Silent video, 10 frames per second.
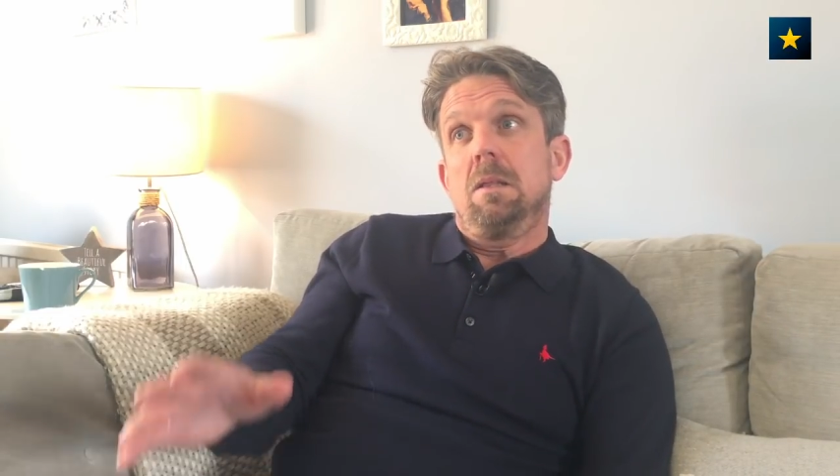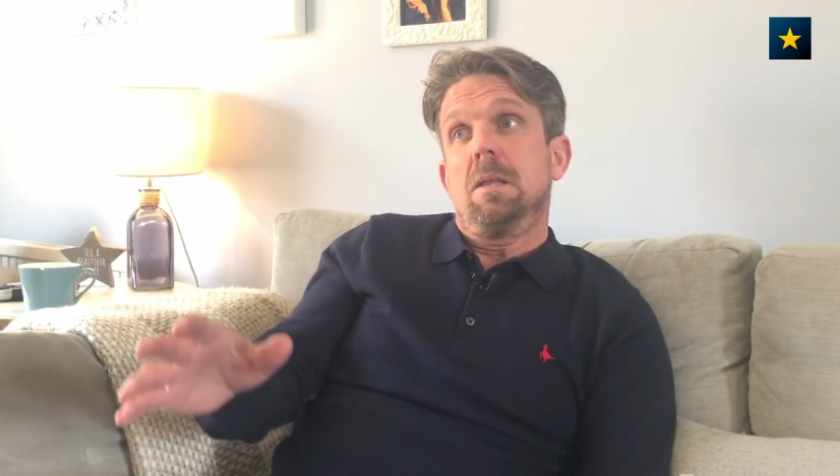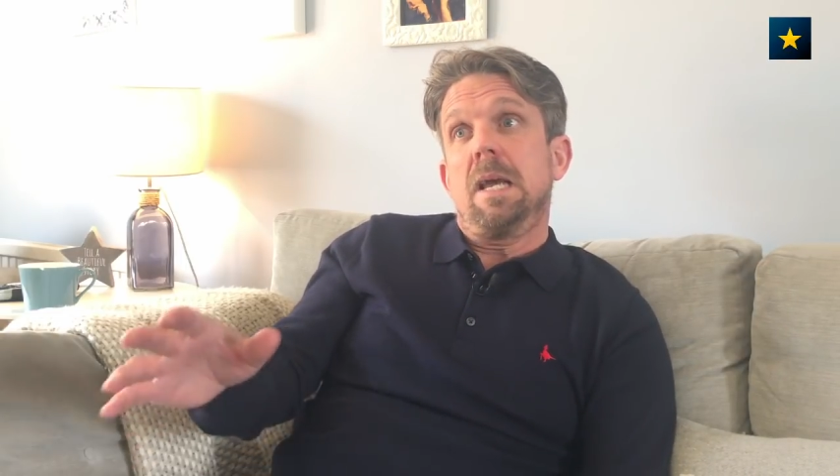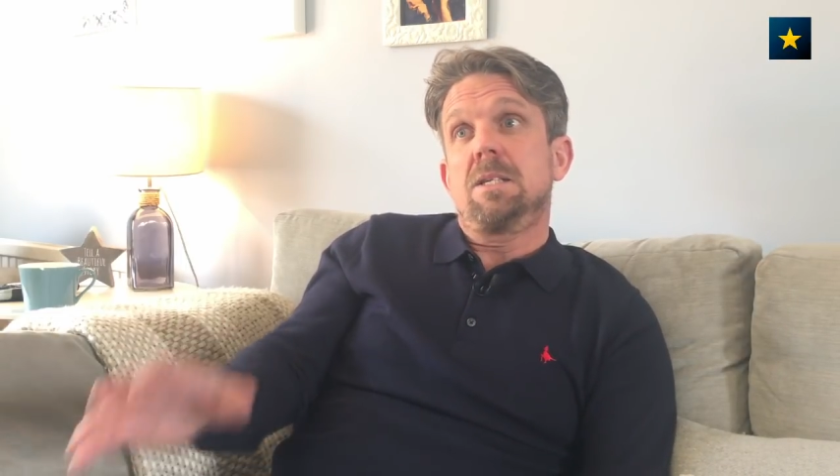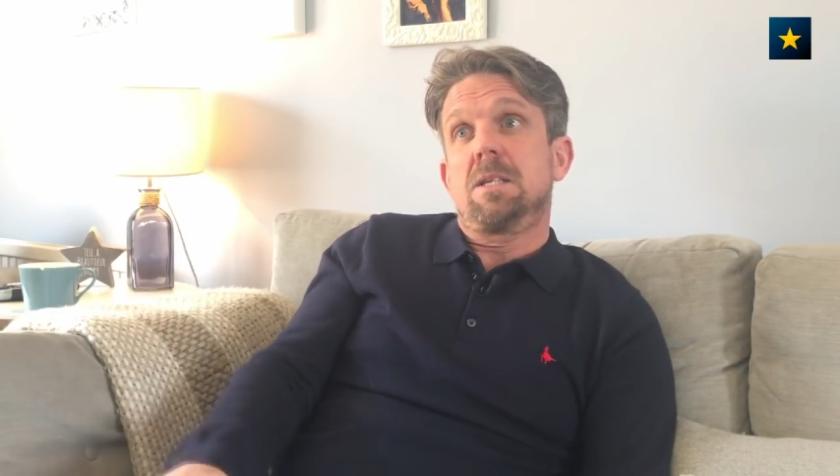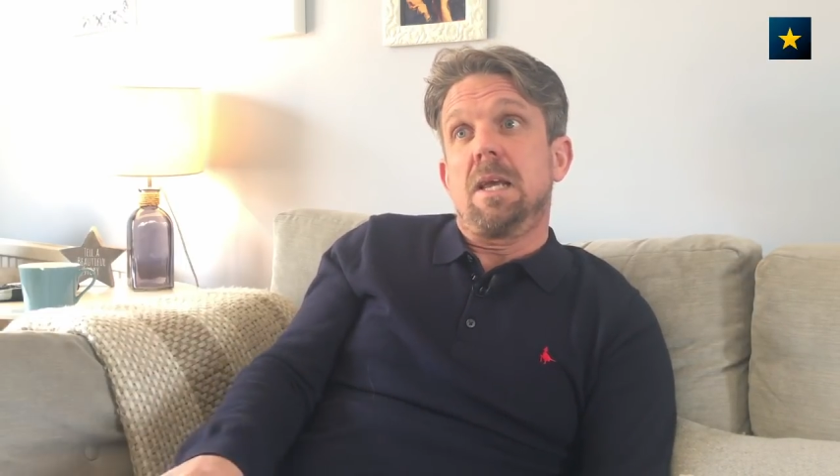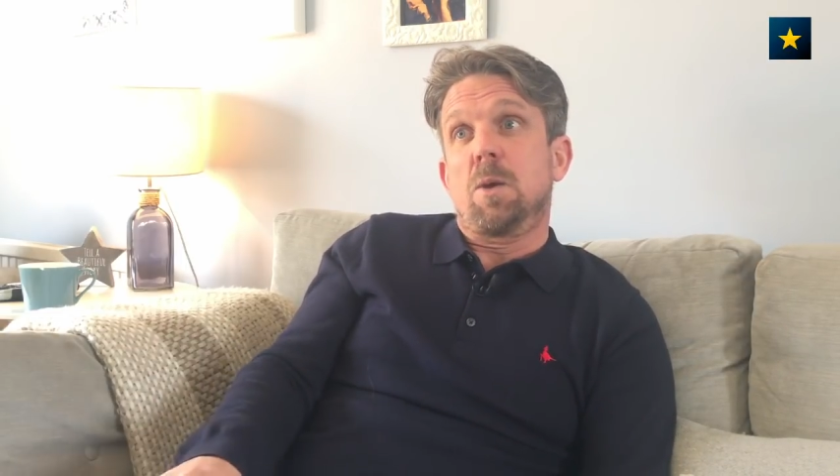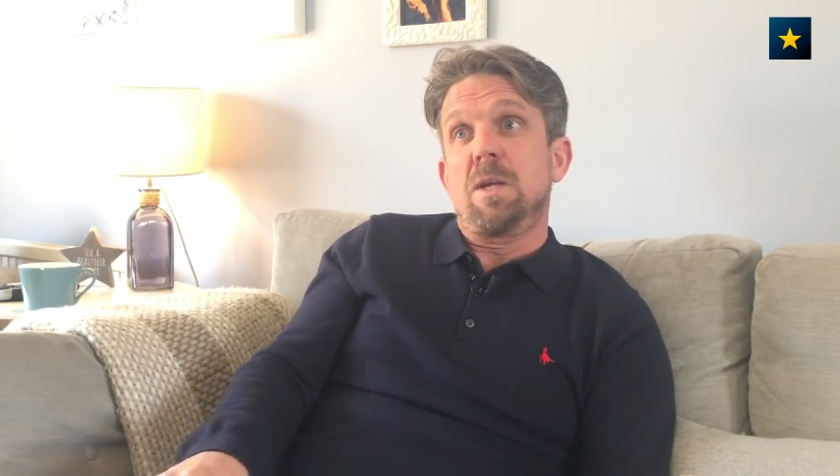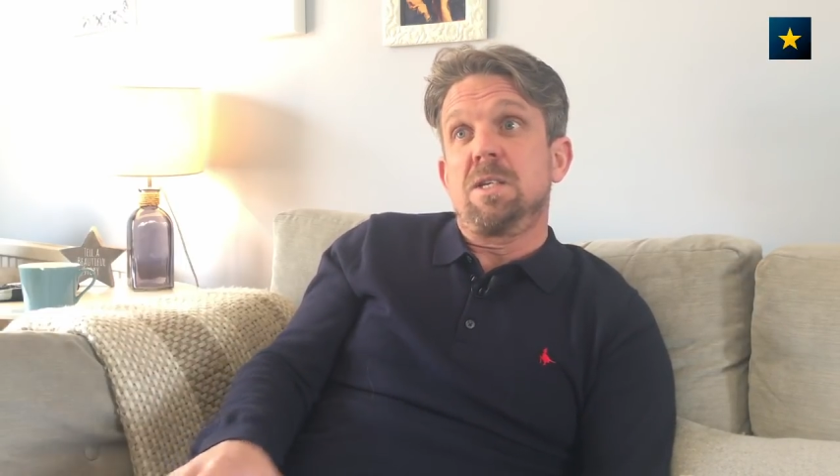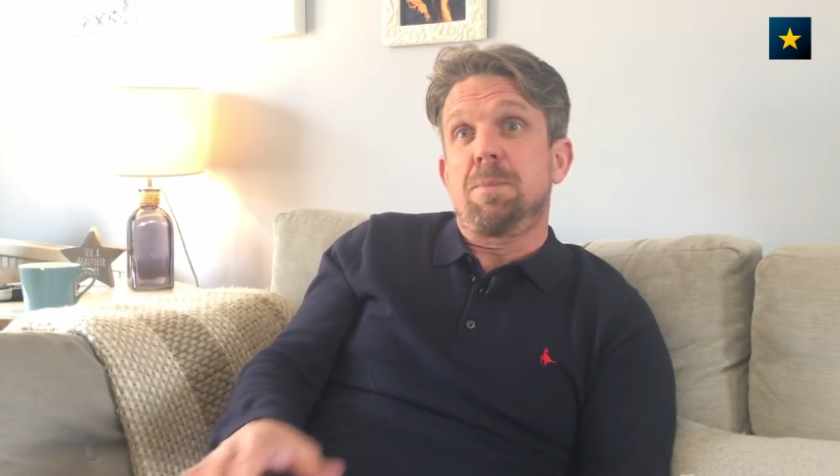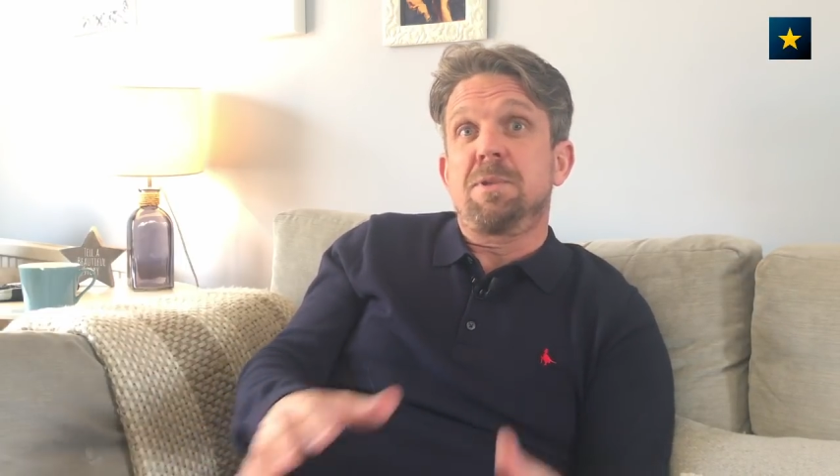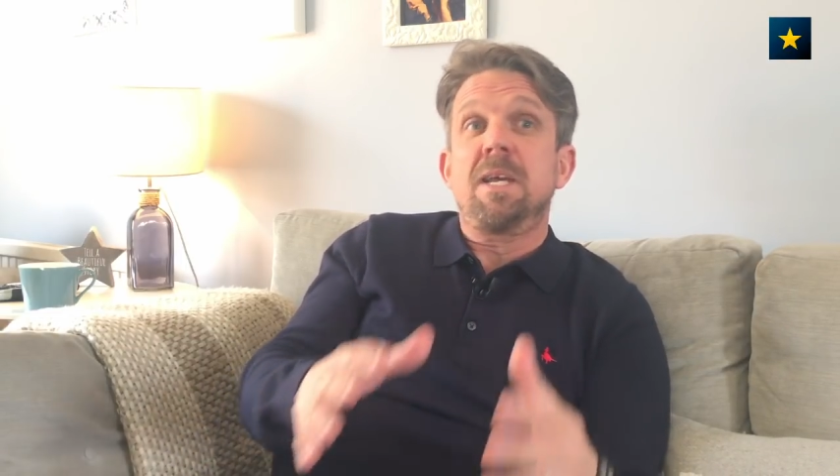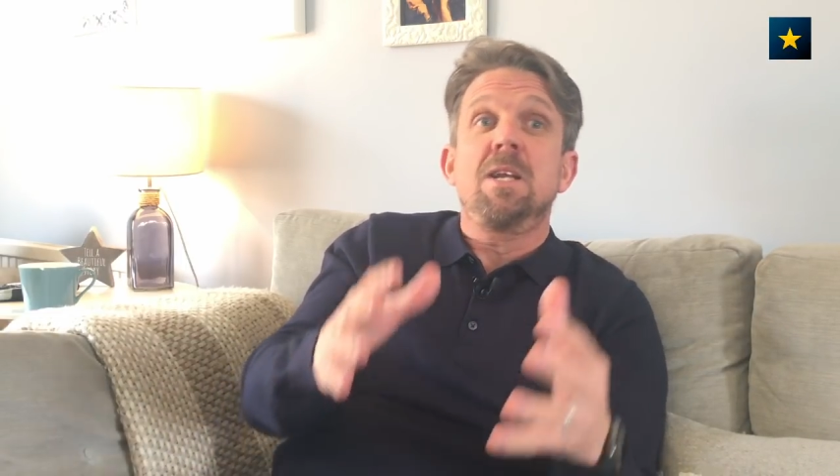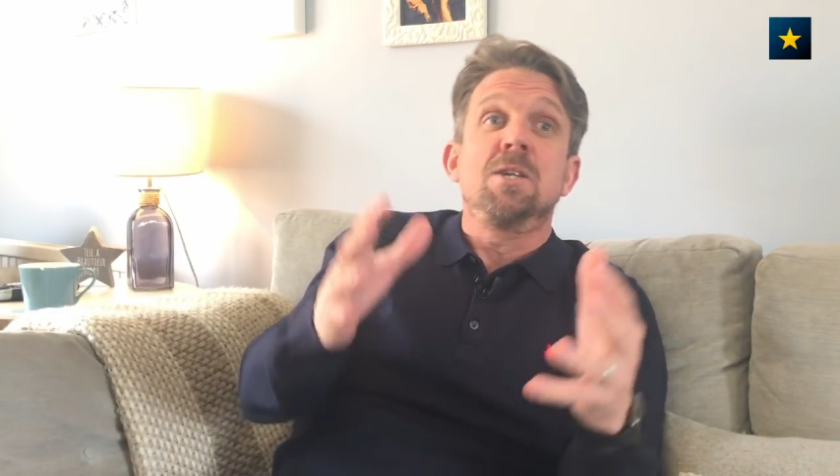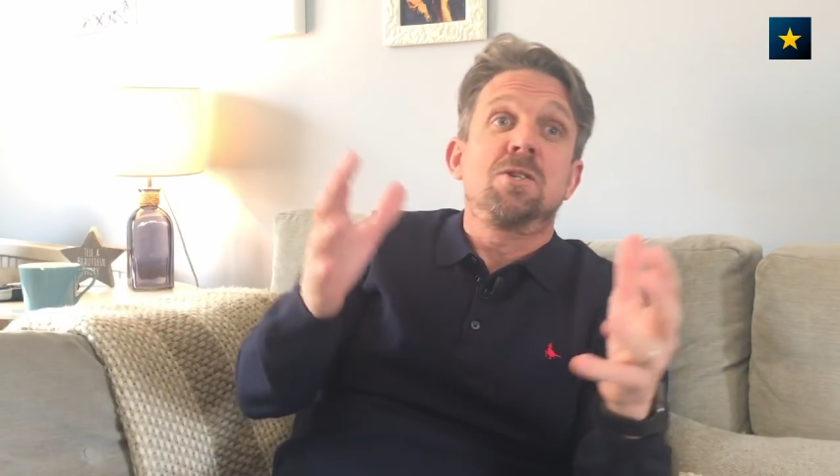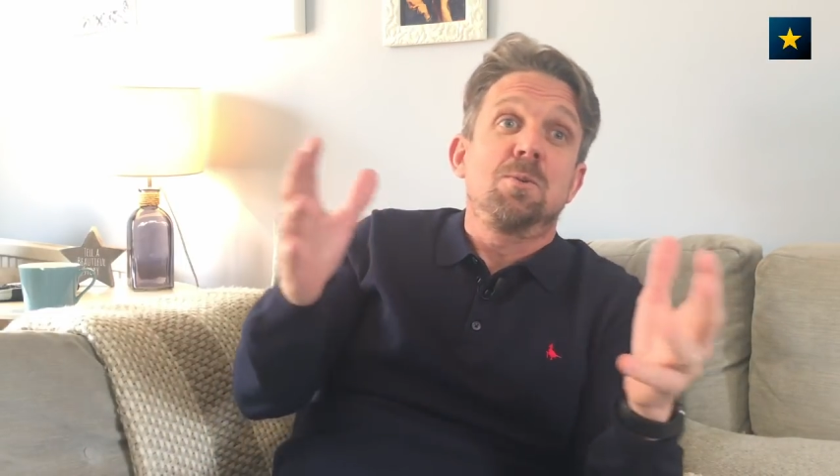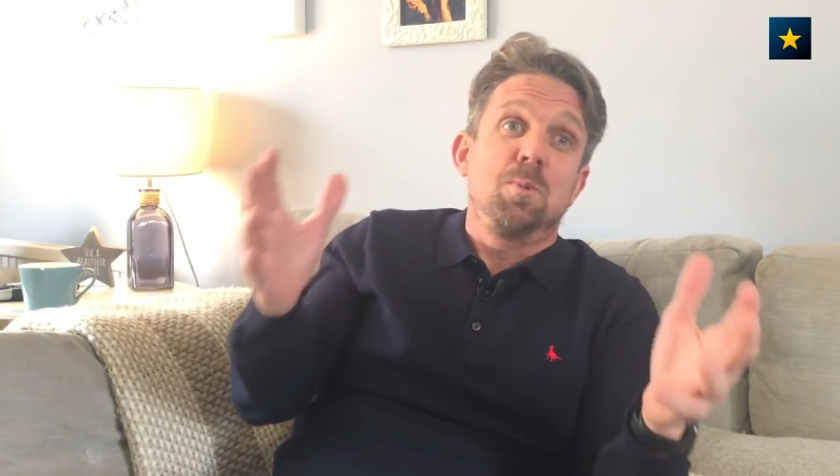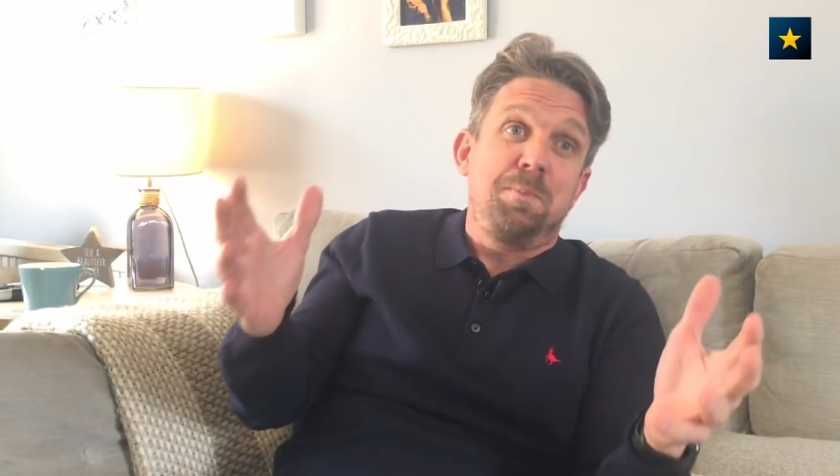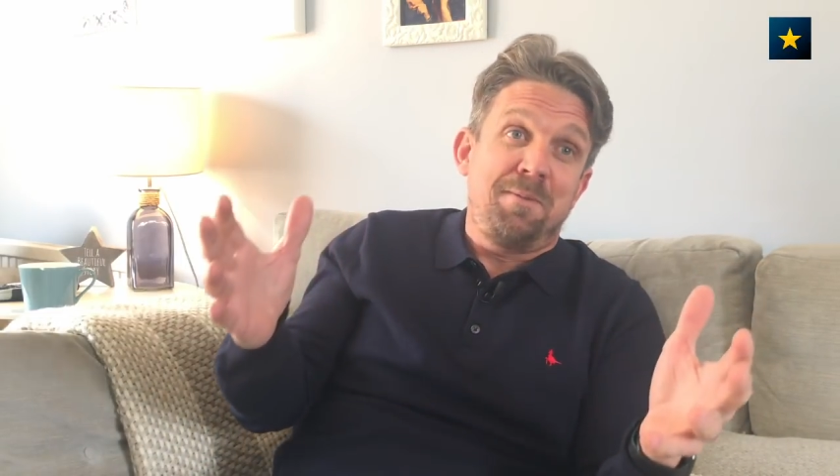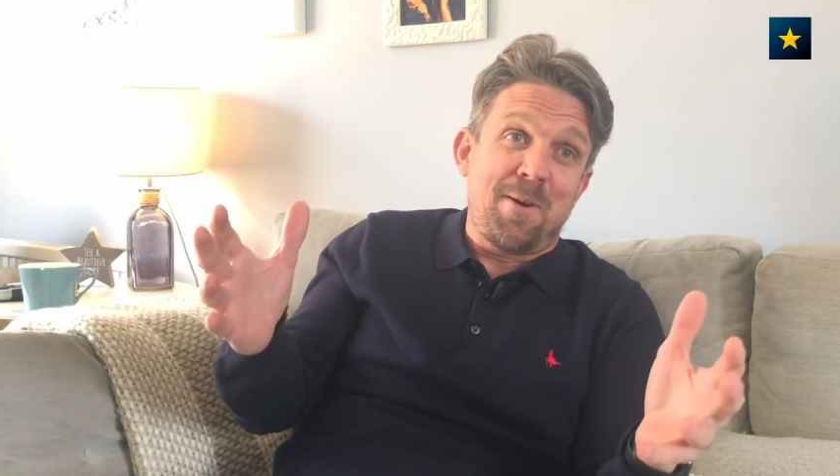the answer to that question as a percentage
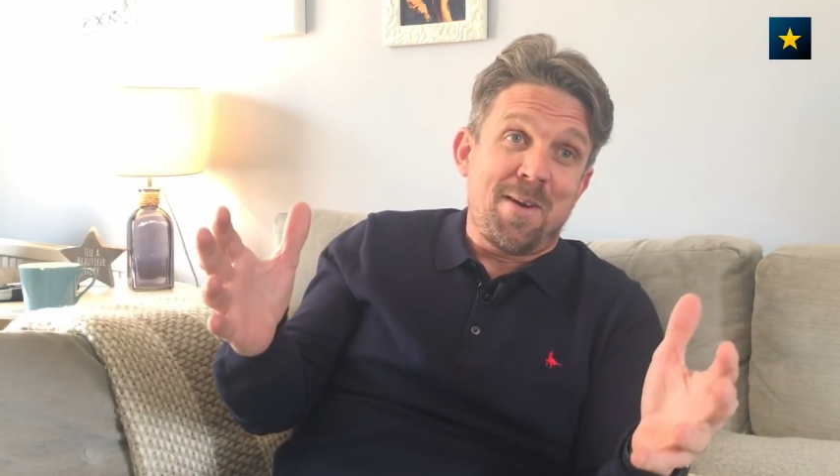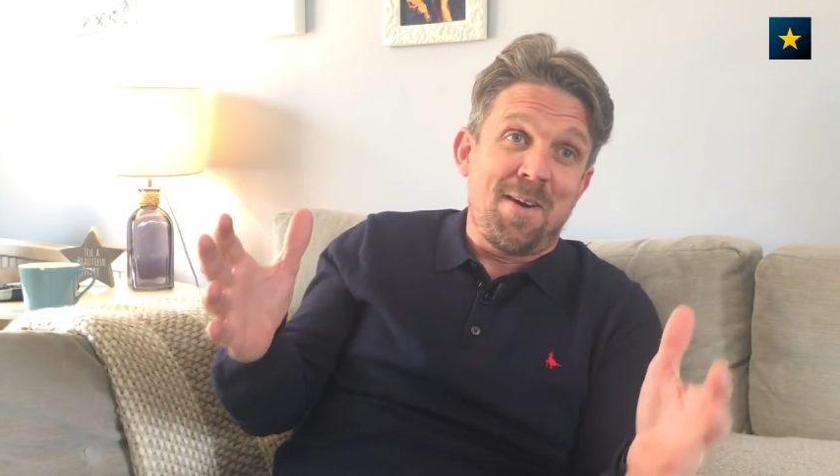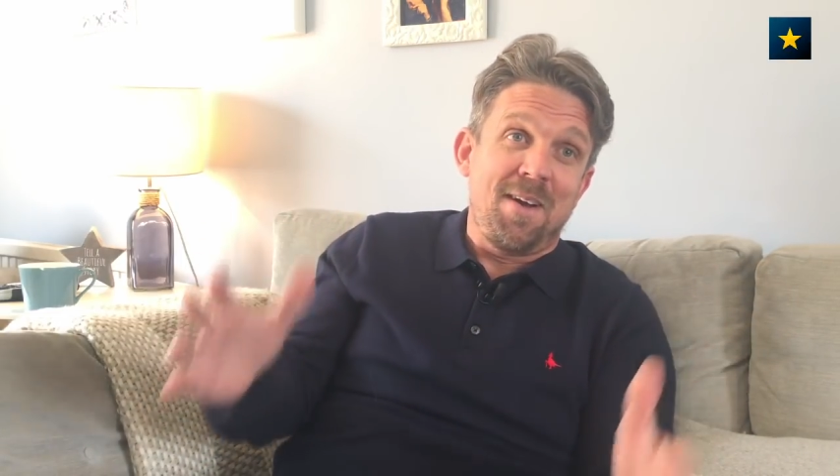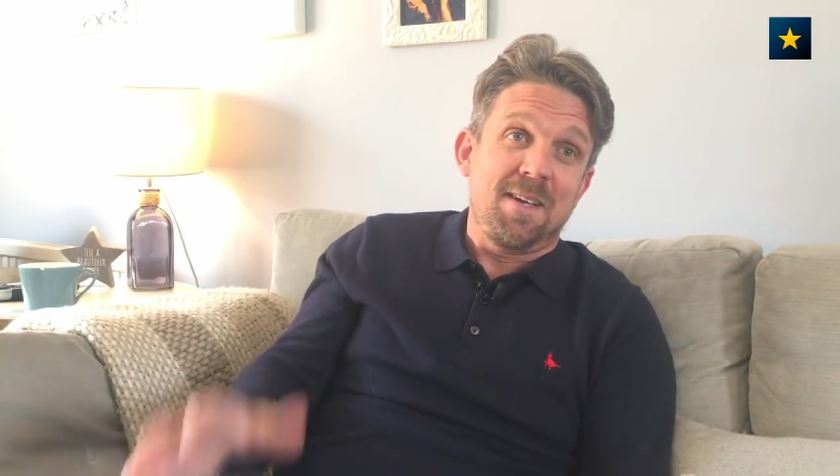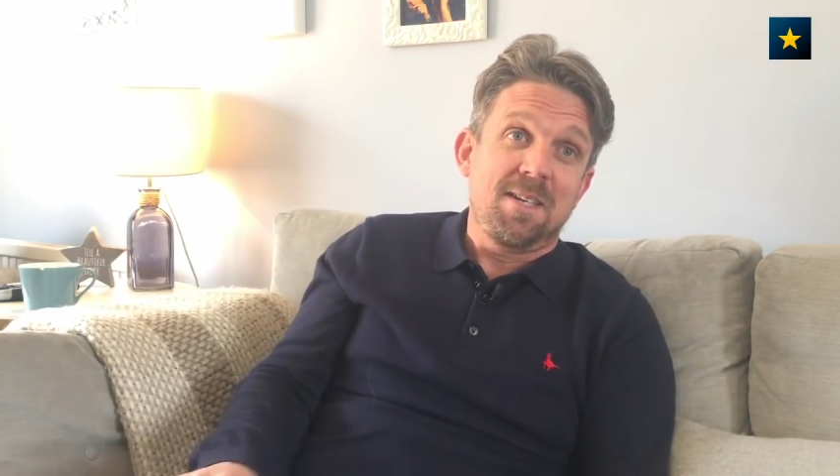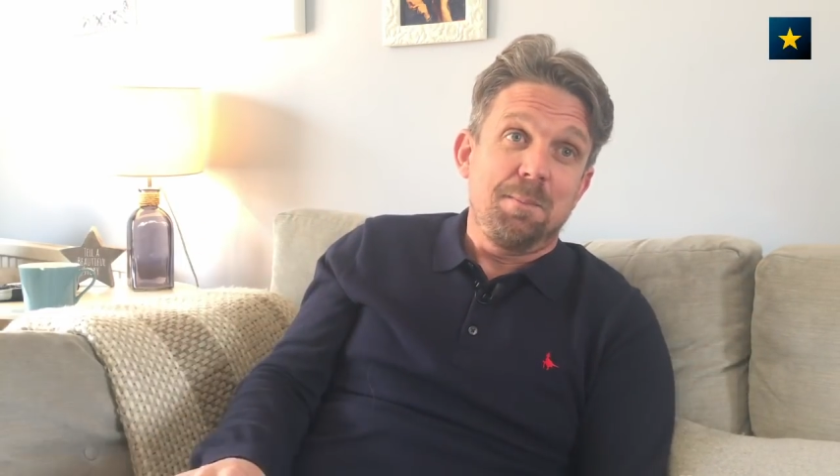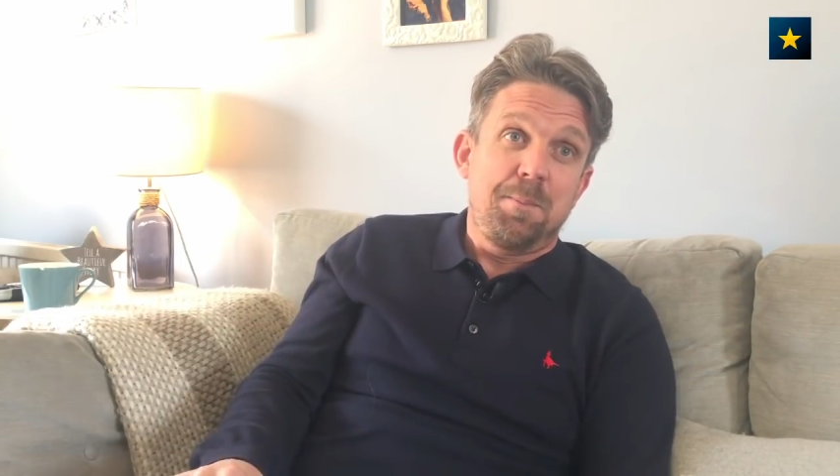would be very hard.